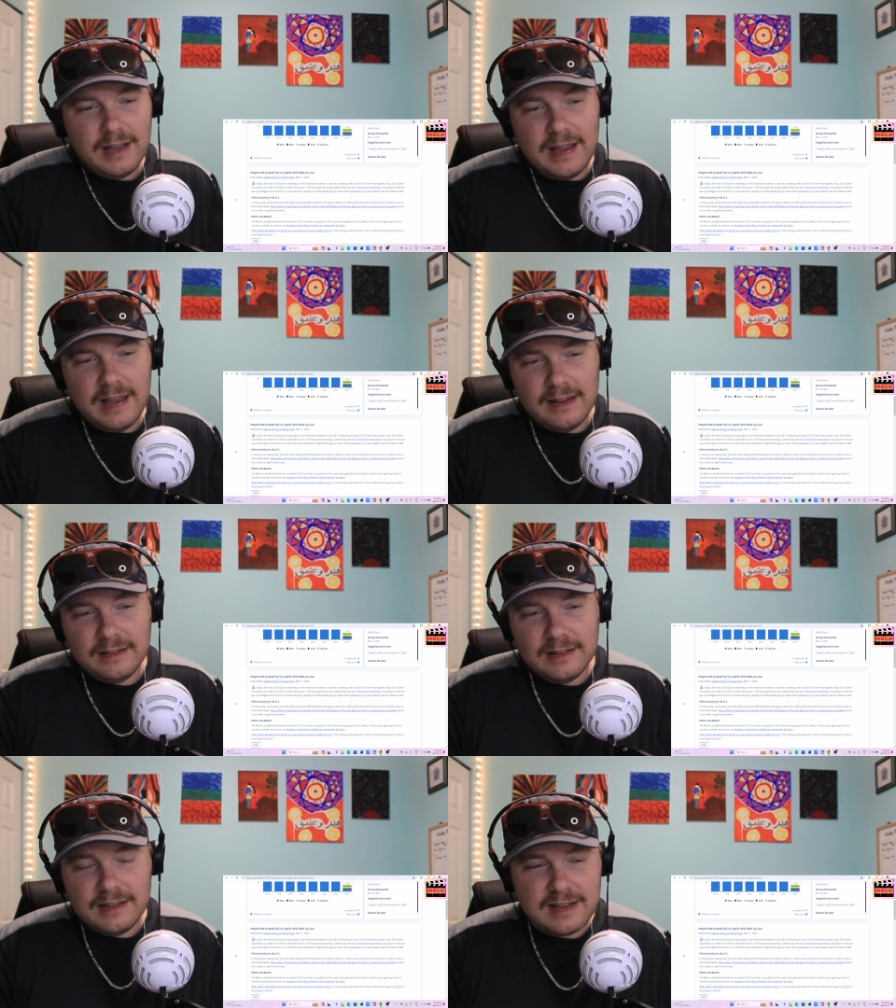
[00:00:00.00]

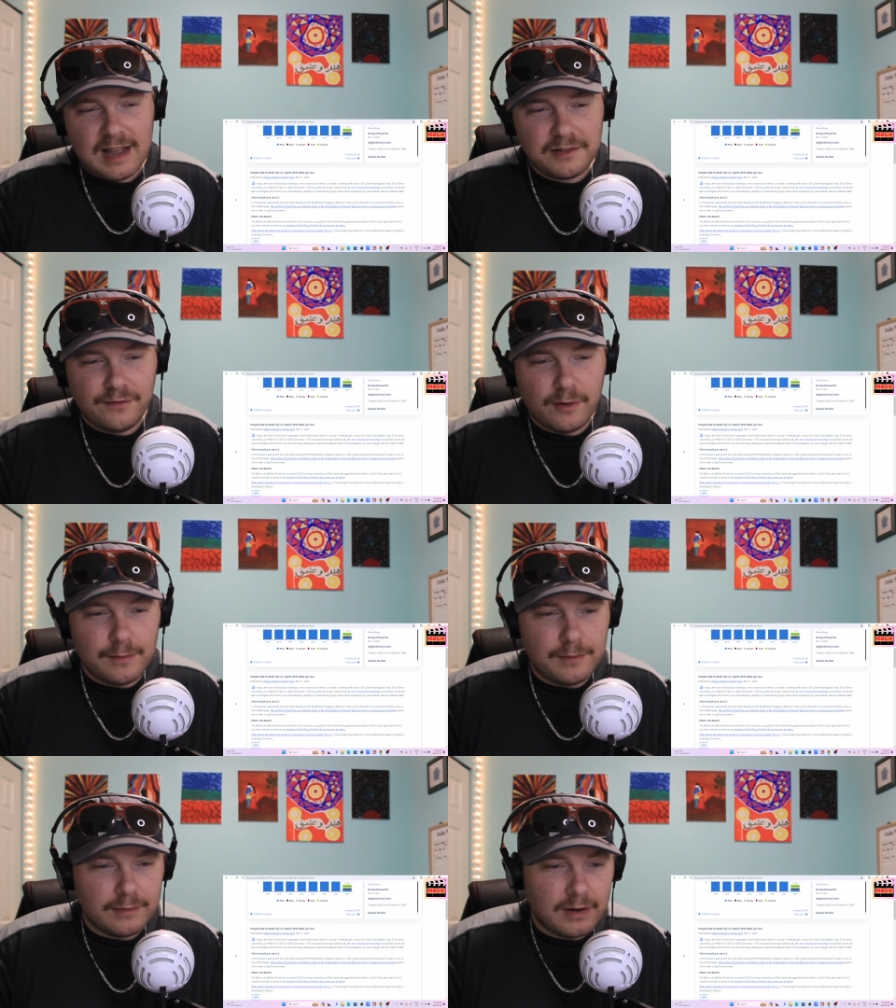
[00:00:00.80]
In these stats are
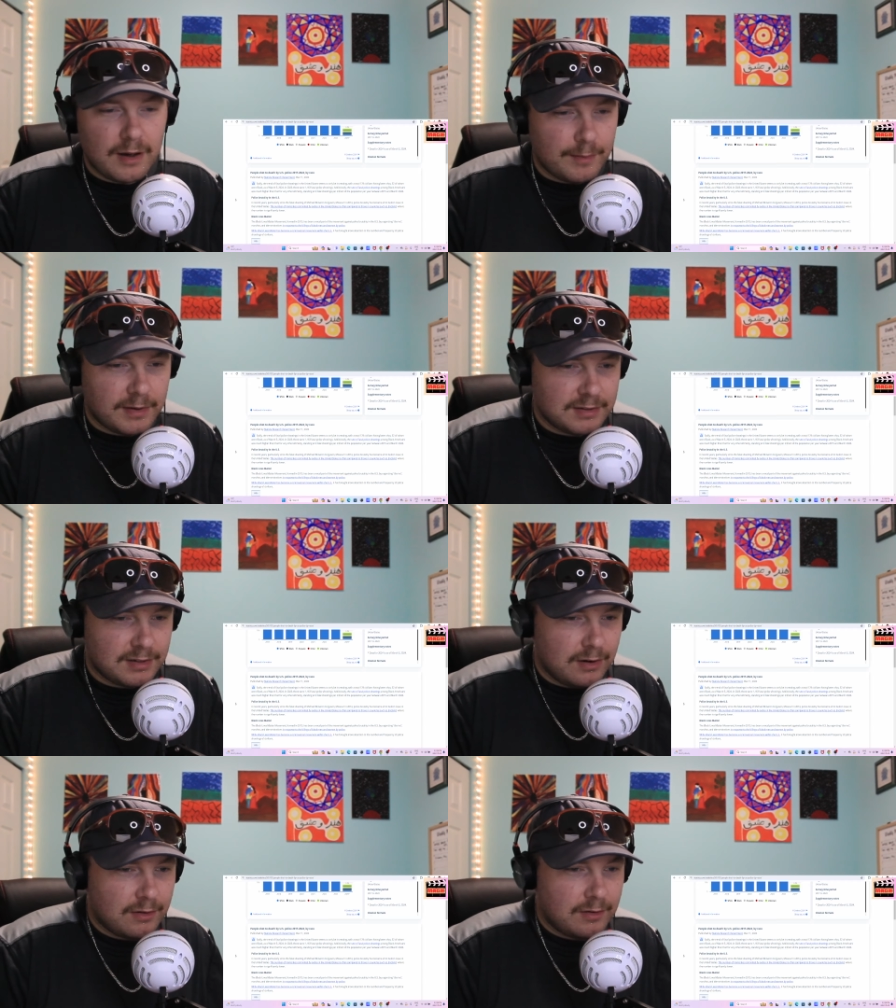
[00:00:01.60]
from a couple months
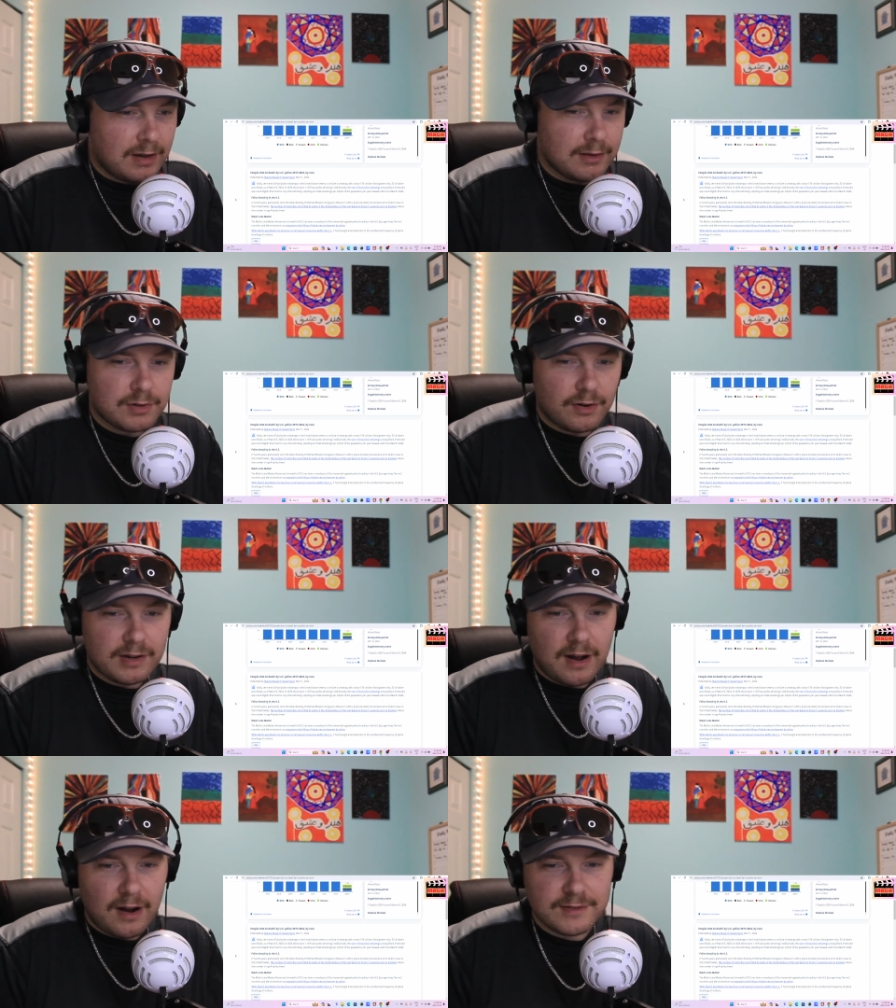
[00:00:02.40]
ago, and there was already
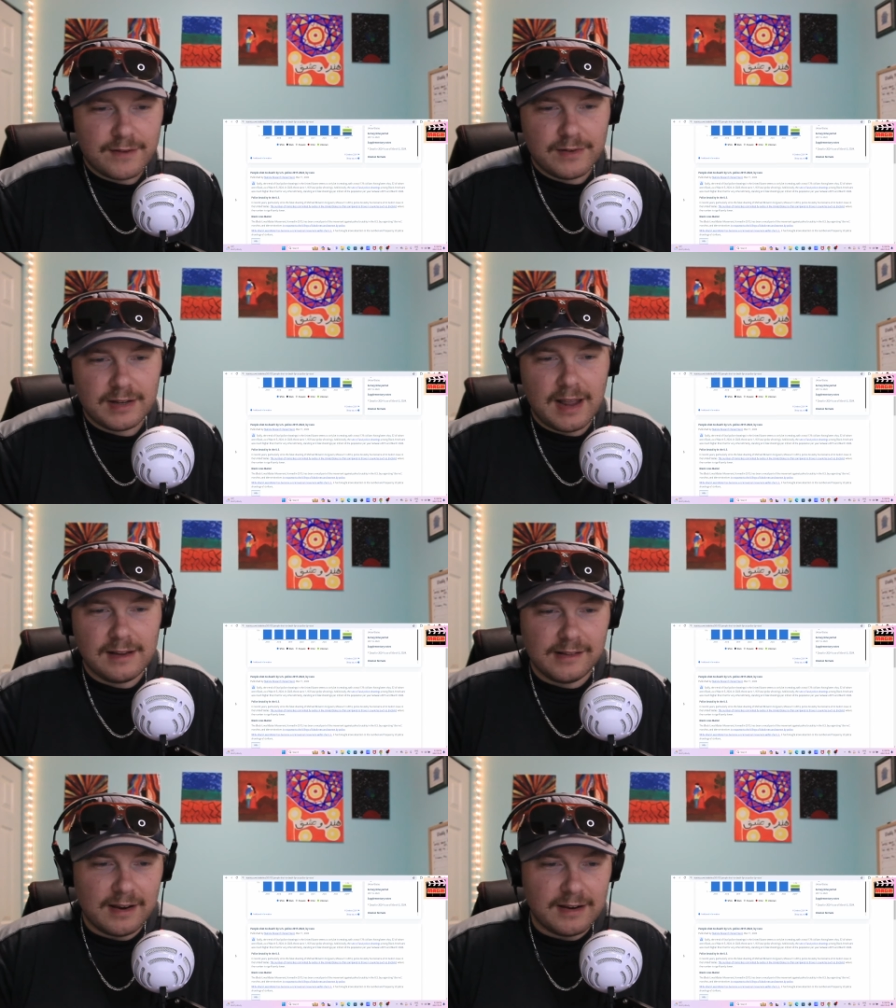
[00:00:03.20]
178
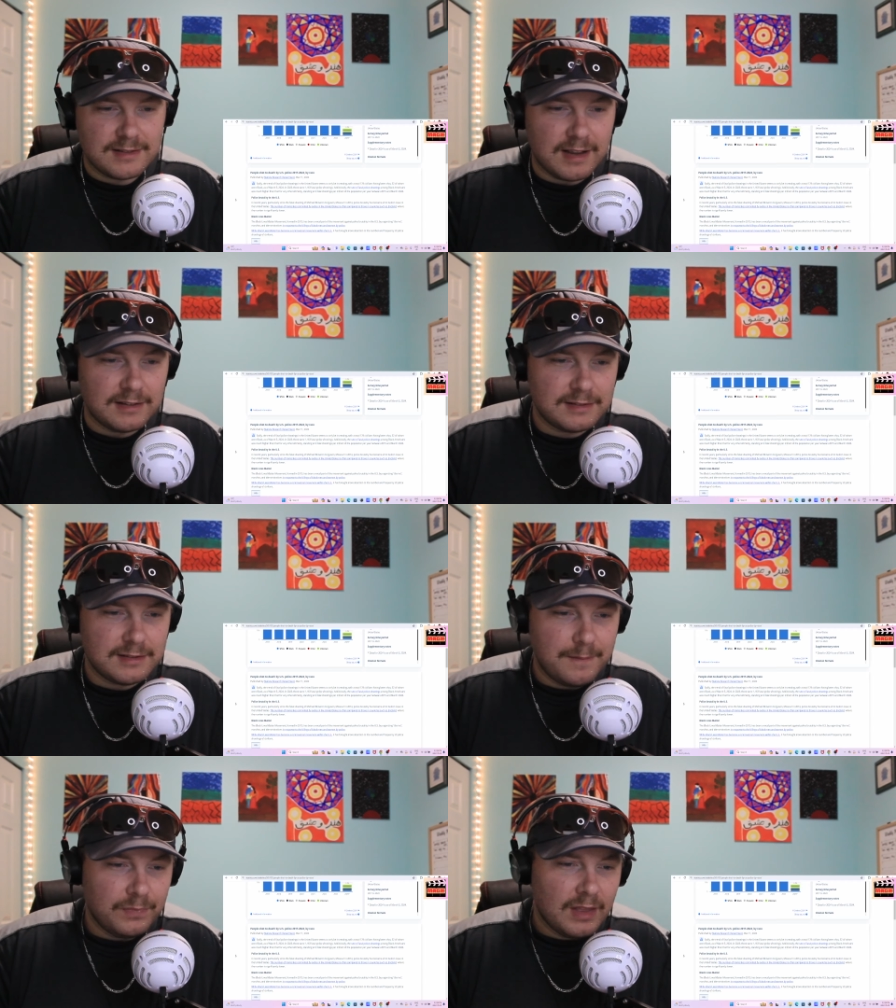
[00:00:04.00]
in the United States.
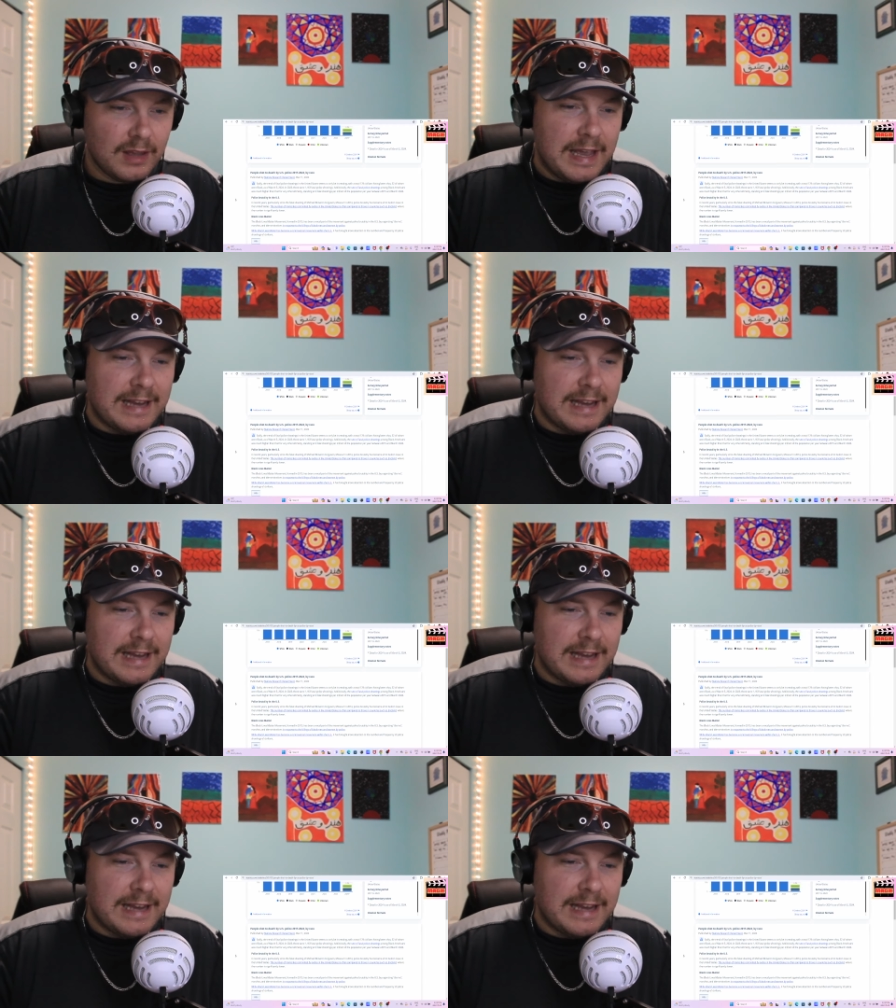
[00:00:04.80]
In